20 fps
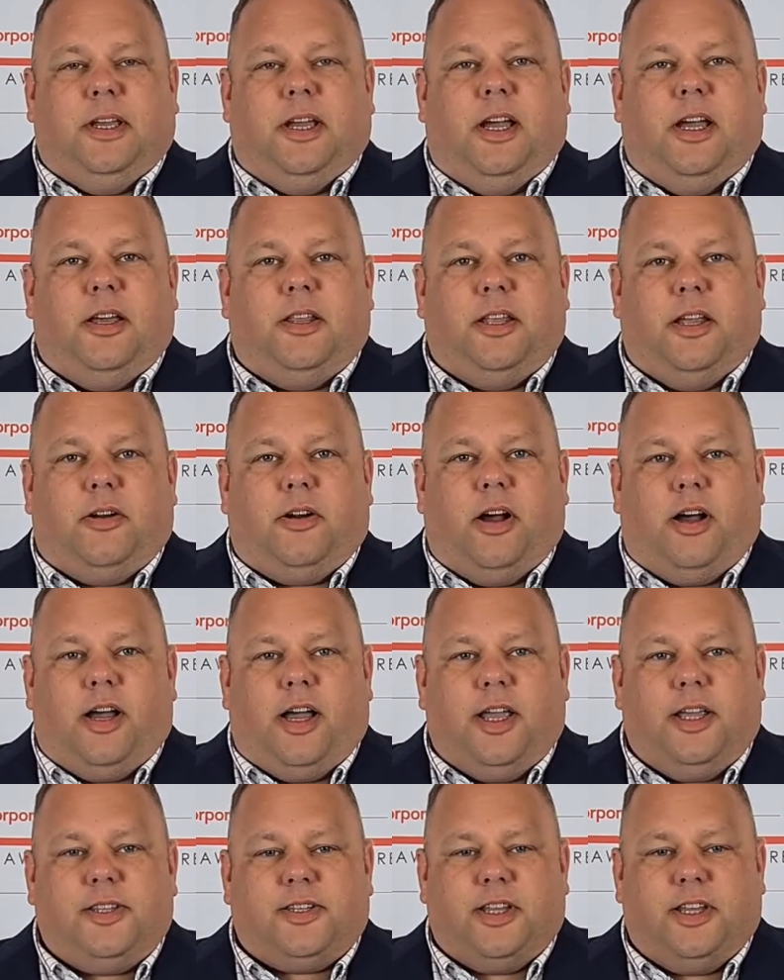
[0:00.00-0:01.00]
Uh, there are
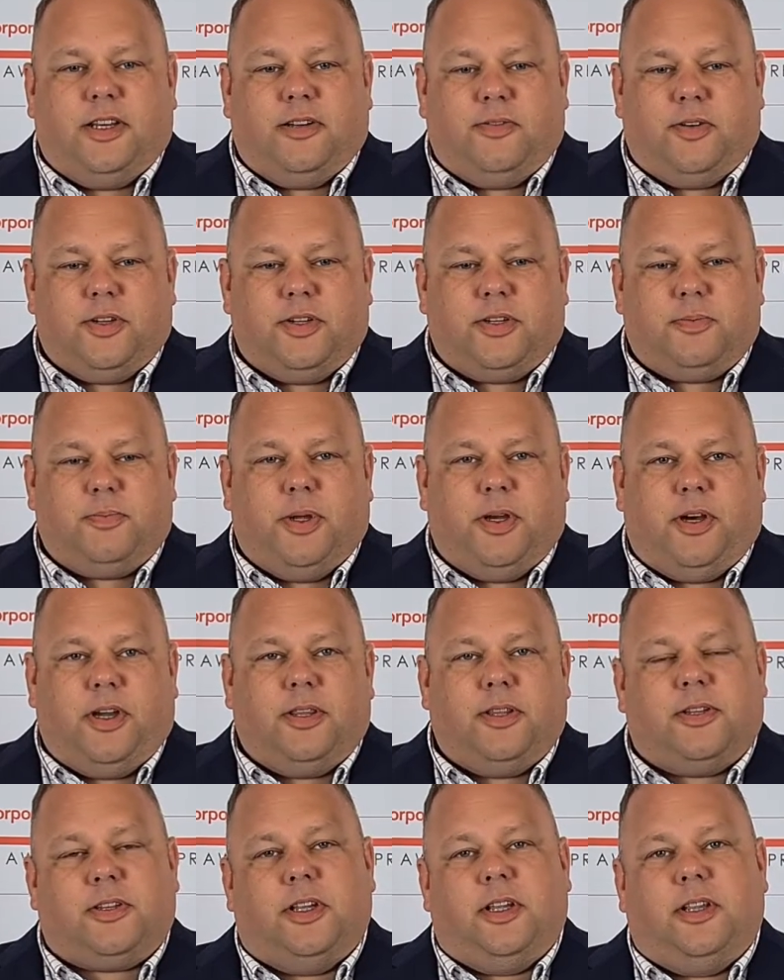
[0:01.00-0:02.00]
18 of us behind
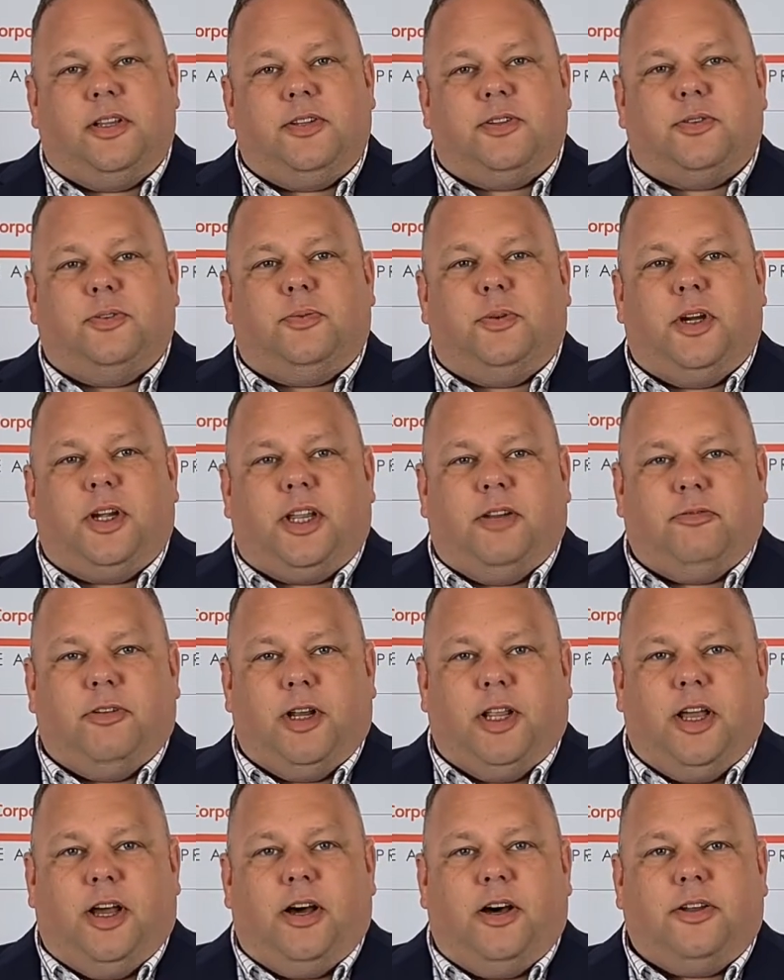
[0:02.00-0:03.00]
the scenes, all working
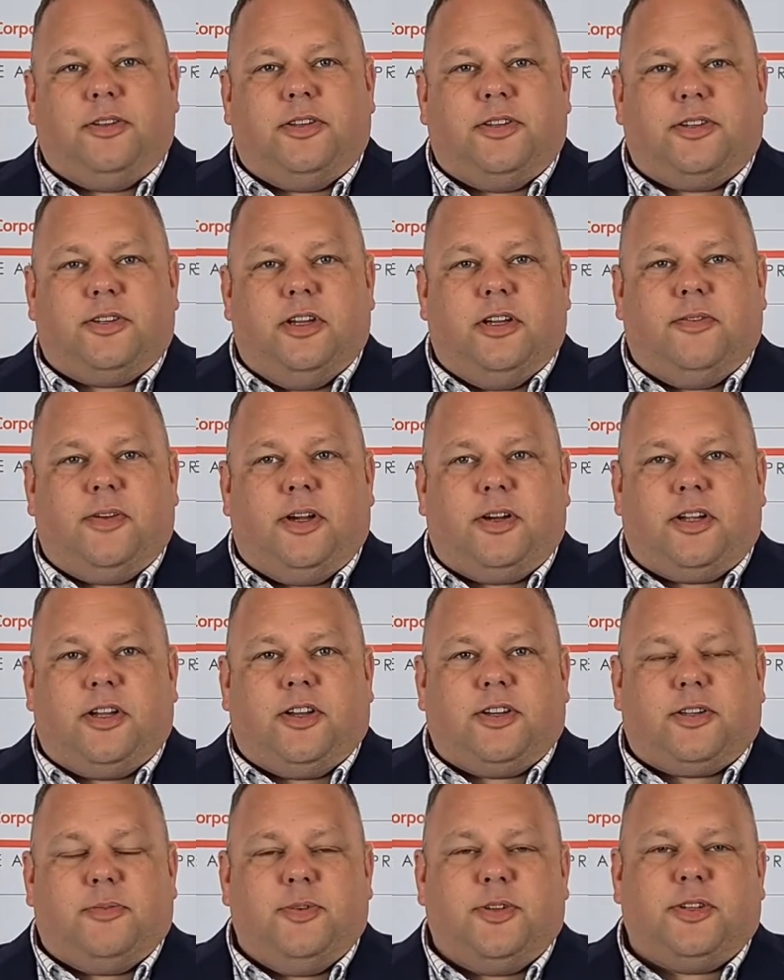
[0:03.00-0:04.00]
really hard to serve our
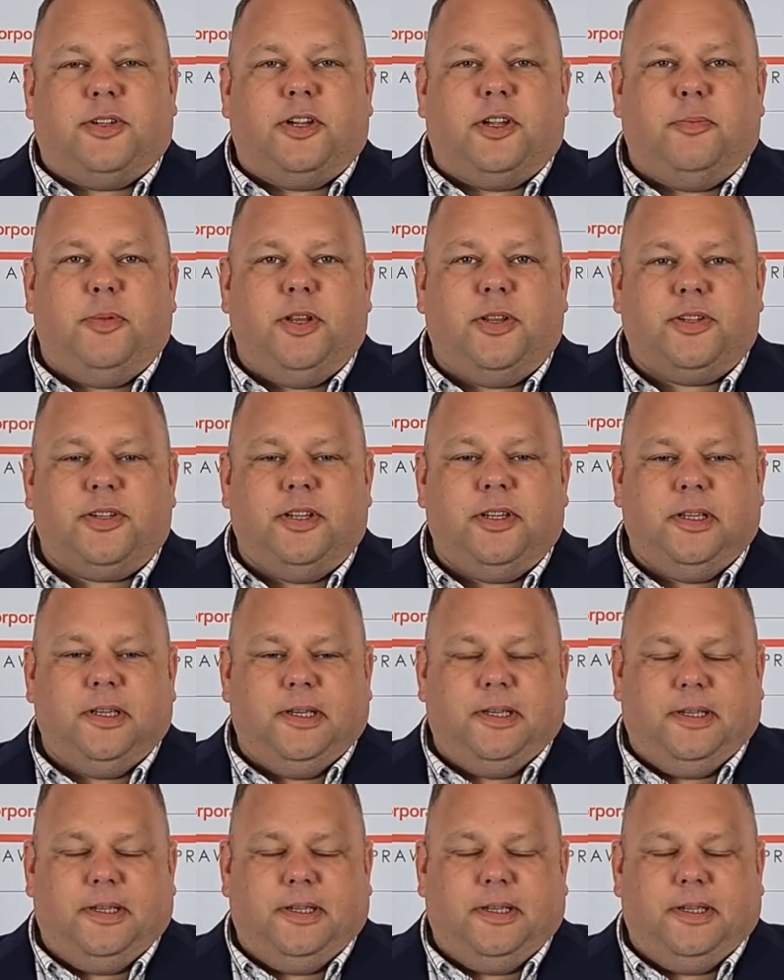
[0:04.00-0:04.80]
customers and community